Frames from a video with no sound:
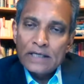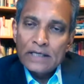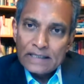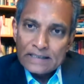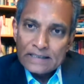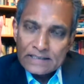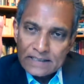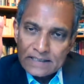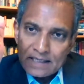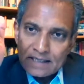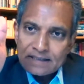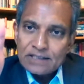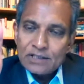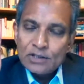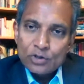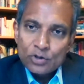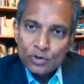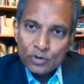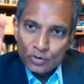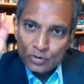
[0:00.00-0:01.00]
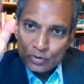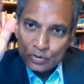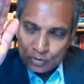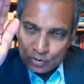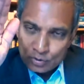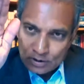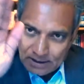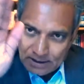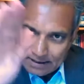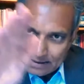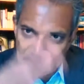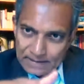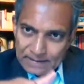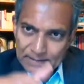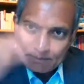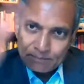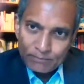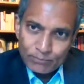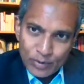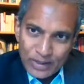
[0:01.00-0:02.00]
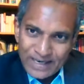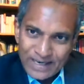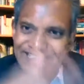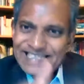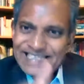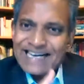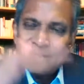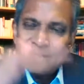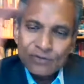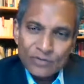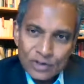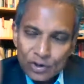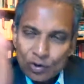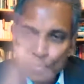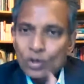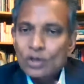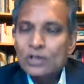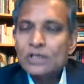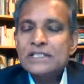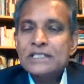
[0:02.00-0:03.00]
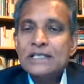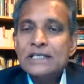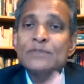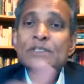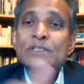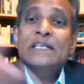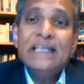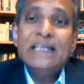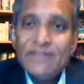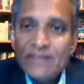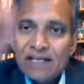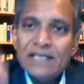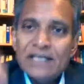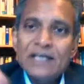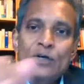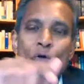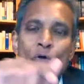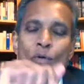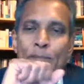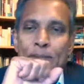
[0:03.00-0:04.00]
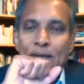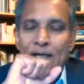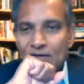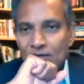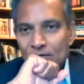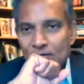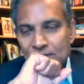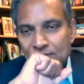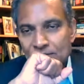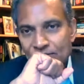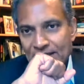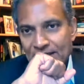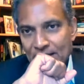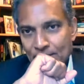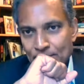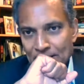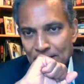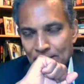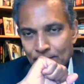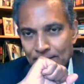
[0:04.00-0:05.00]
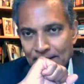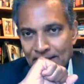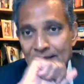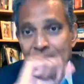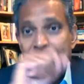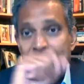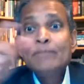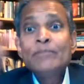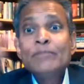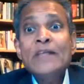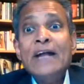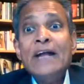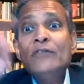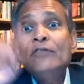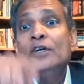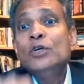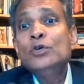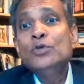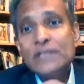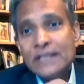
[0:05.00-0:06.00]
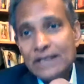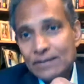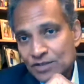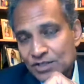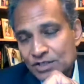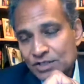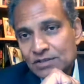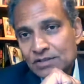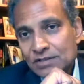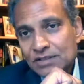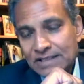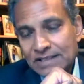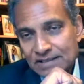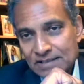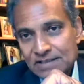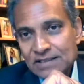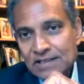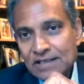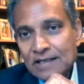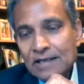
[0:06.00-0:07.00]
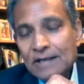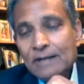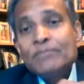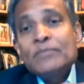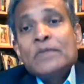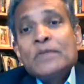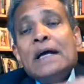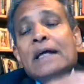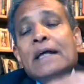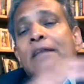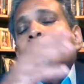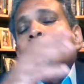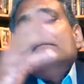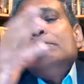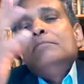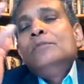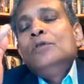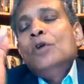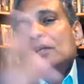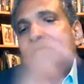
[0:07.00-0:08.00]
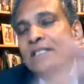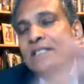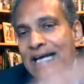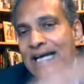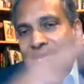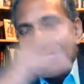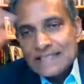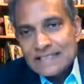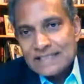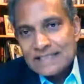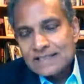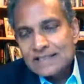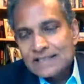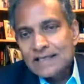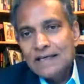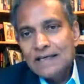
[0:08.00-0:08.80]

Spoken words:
starting to bring down the coal consumption, even in a coal-fired power plant, and reduce the emissions, yes. Not as